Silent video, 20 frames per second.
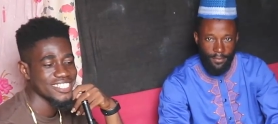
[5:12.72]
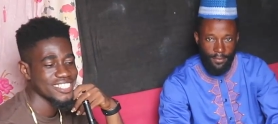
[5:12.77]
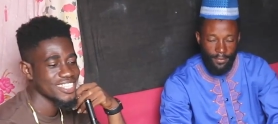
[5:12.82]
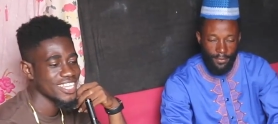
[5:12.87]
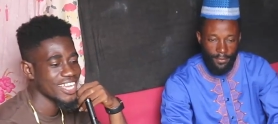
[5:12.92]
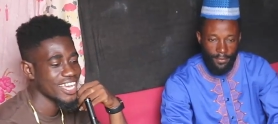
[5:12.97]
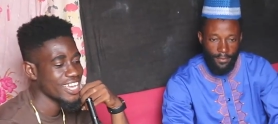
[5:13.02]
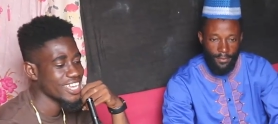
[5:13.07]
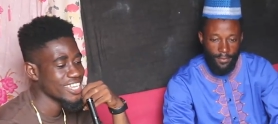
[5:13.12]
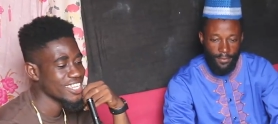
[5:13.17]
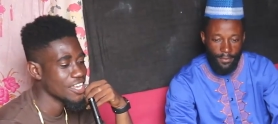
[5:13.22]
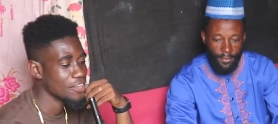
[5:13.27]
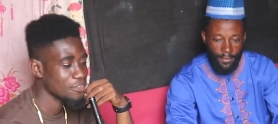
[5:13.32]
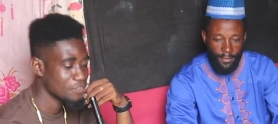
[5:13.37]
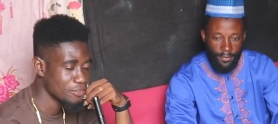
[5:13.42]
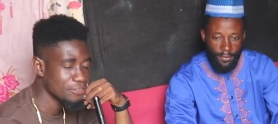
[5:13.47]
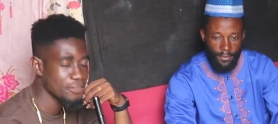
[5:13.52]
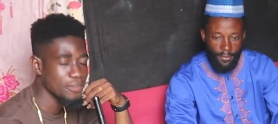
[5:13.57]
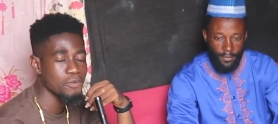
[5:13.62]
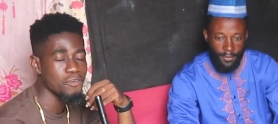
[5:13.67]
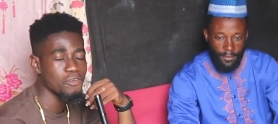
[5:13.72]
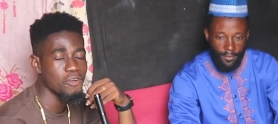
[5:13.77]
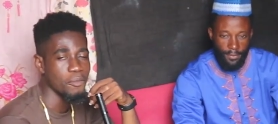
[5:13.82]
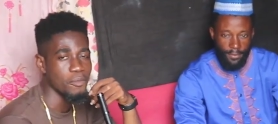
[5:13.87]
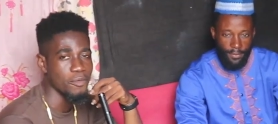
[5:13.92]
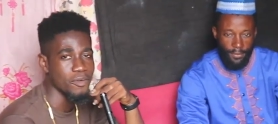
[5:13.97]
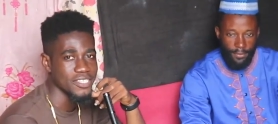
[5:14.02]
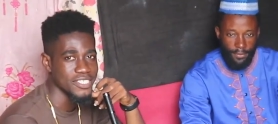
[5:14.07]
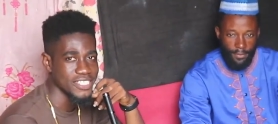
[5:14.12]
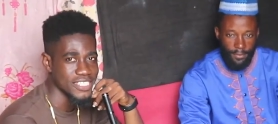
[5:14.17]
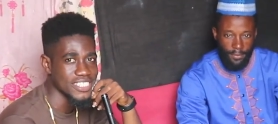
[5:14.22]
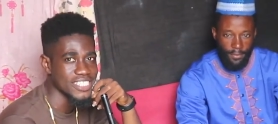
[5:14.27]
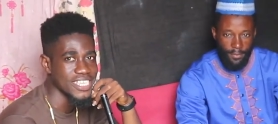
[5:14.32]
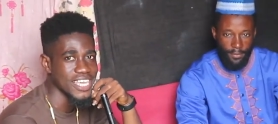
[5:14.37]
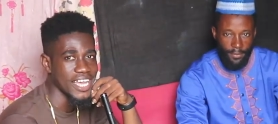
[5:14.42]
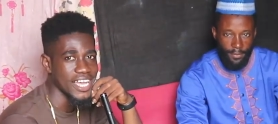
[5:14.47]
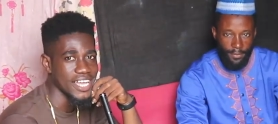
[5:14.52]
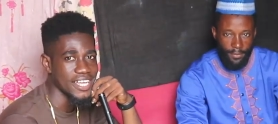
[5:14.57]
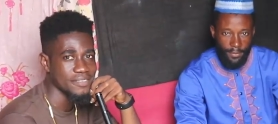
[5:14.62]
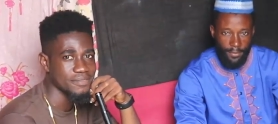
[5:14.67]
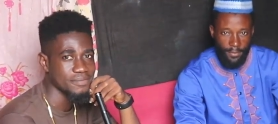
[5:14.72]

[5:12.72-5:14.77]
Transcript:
Speaker 1: na yentwetwe nkomo sisi a